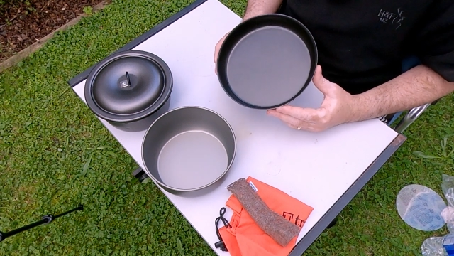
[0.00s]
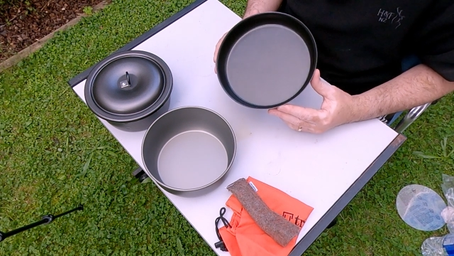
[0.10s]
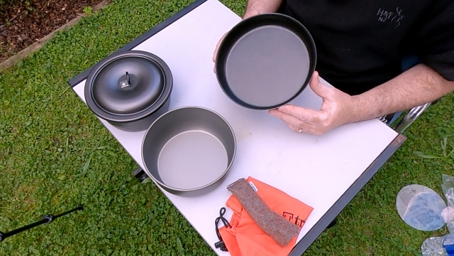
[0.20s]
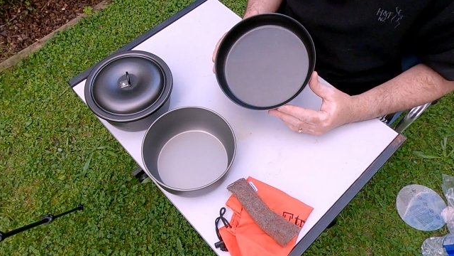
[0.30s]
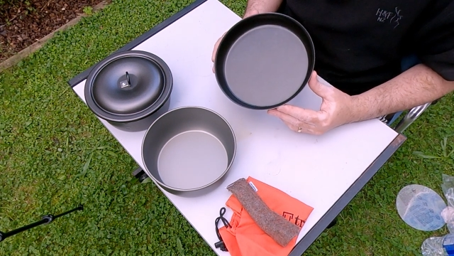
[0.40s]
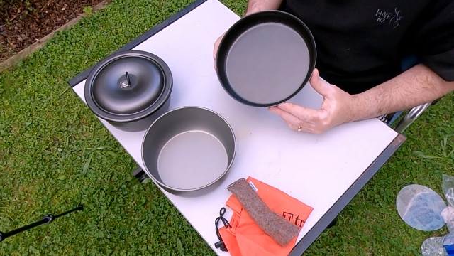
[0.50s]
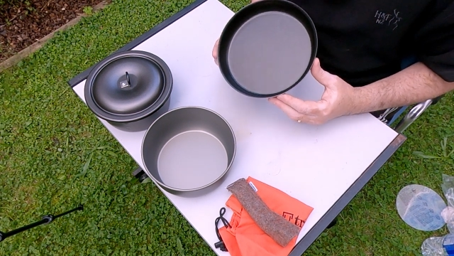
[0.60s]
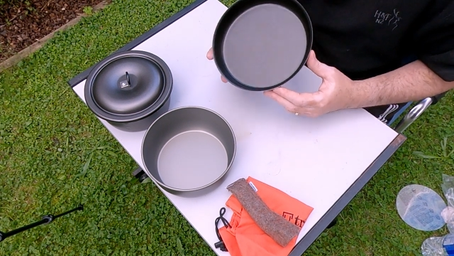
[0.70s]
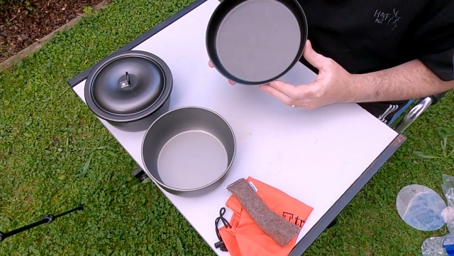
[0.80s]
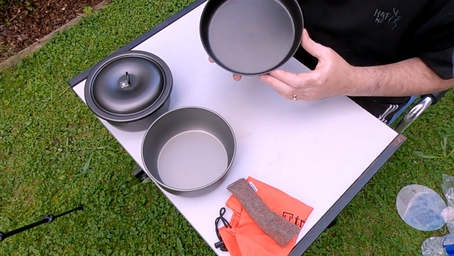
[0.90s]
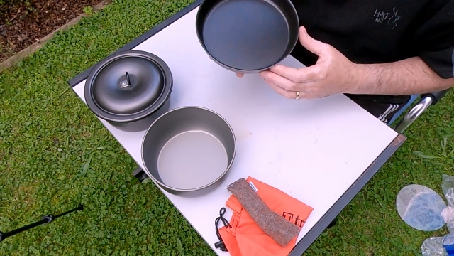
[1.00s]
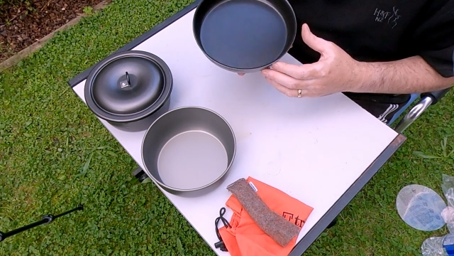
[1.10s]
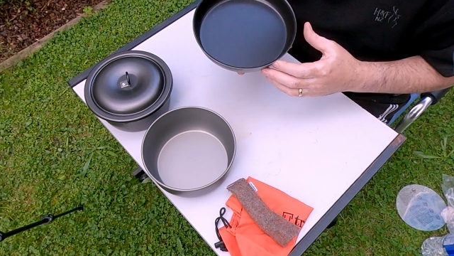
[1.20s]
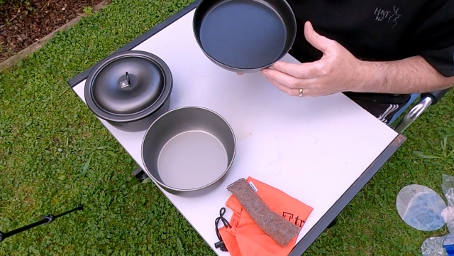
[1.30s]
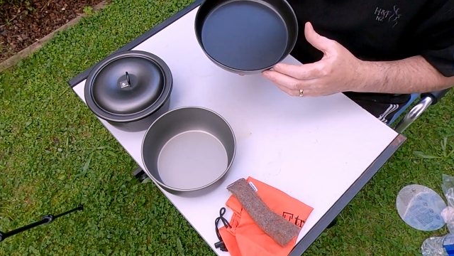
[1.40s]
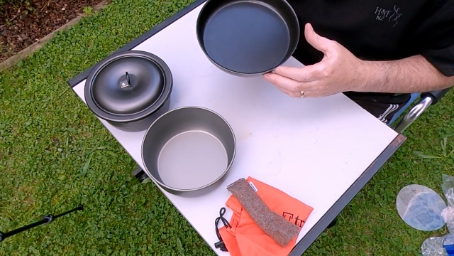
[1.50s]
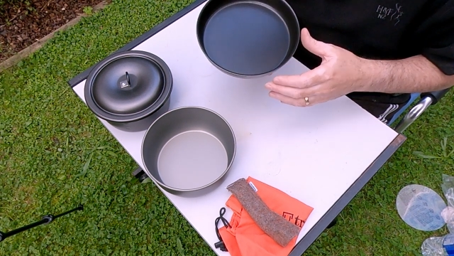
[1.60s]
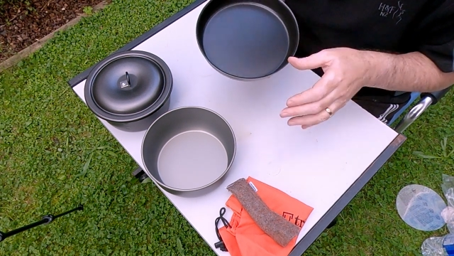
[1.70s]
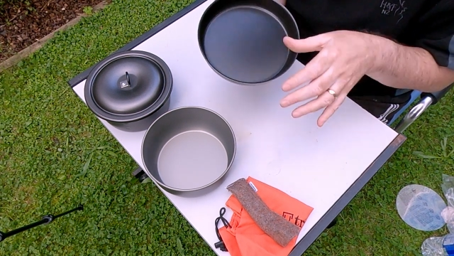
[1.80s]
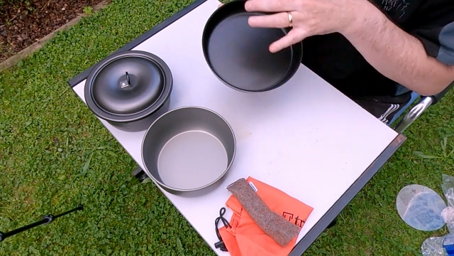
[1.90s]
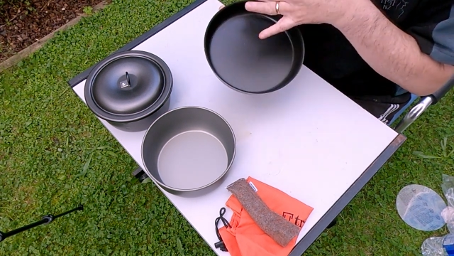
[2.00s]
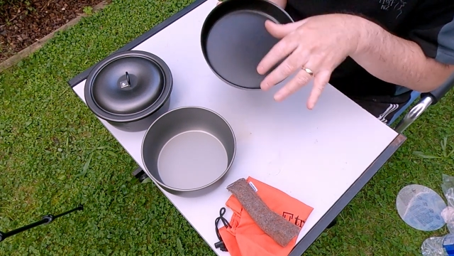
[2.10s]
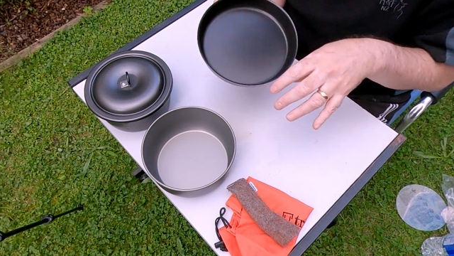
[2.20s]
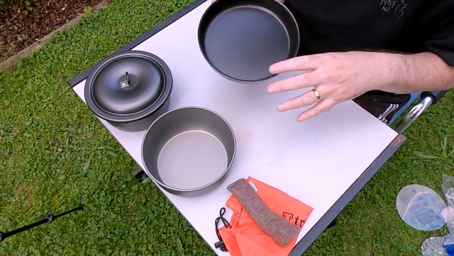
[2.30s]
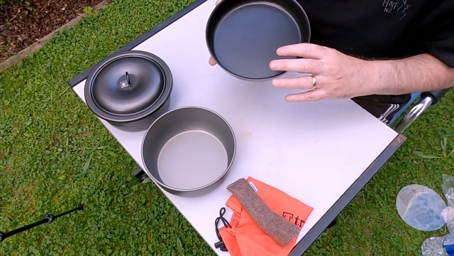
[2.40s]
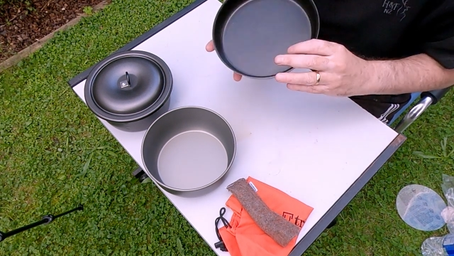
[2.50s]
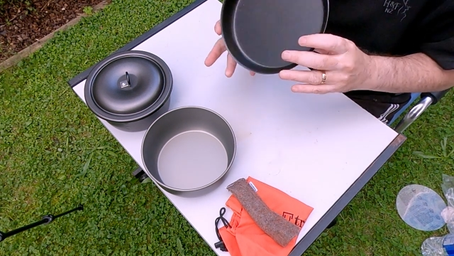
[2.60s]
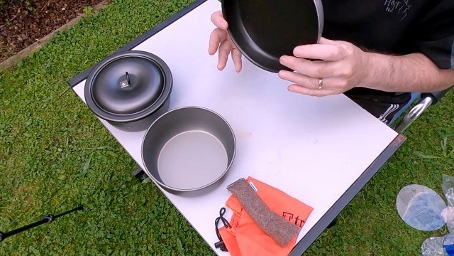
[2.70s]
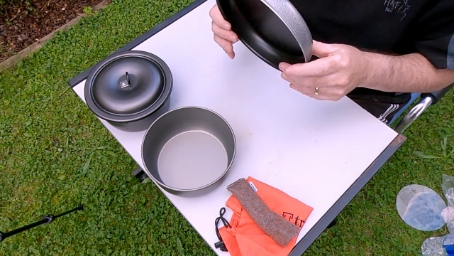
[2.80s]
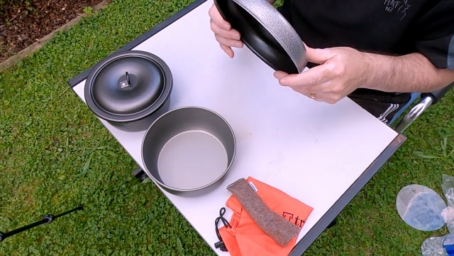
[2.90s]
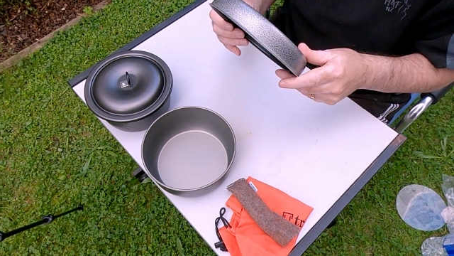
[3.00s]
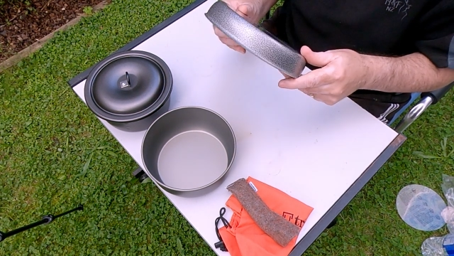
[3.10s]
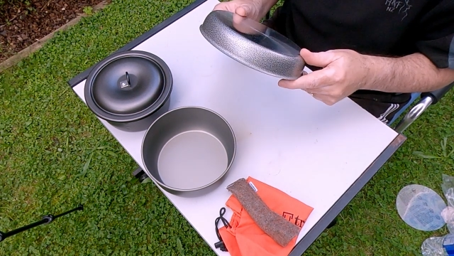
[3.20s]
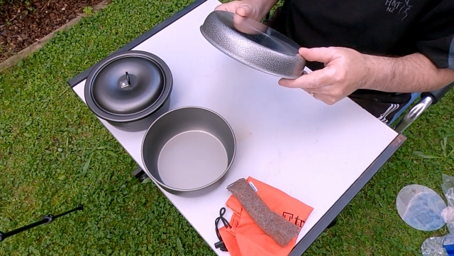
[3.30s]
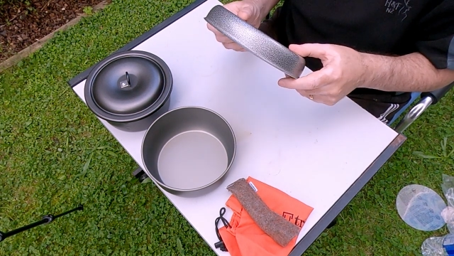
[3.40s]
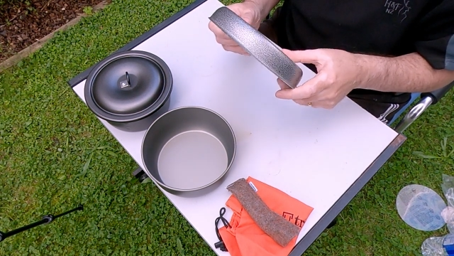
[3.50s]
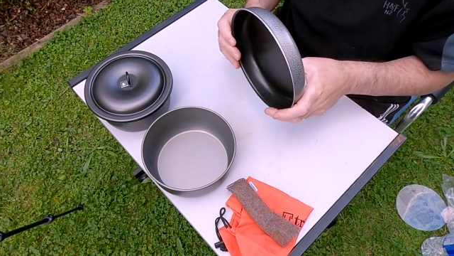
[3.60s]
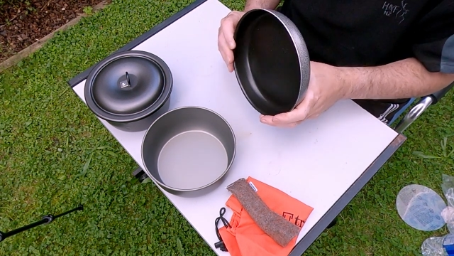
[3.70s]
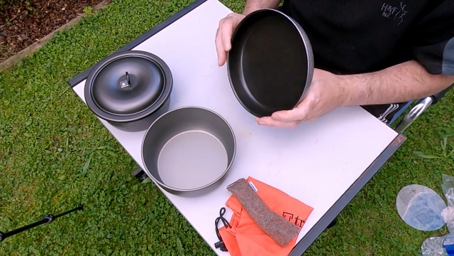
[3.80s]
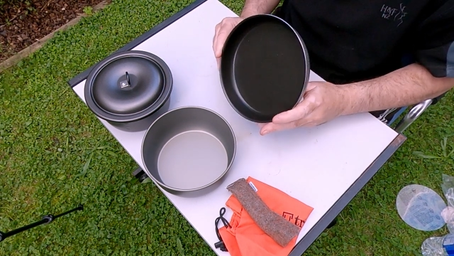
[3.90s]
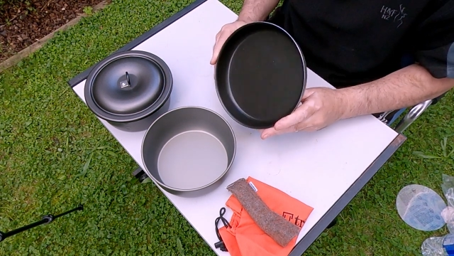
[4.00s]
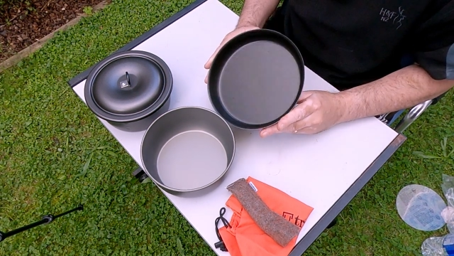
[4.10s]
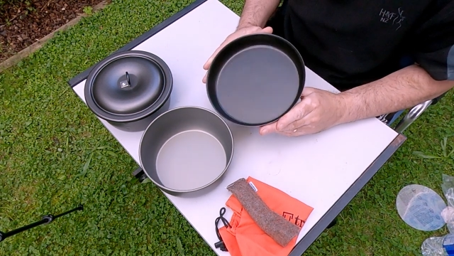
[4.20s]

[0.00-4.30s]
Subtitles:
[unreadable: no face in view]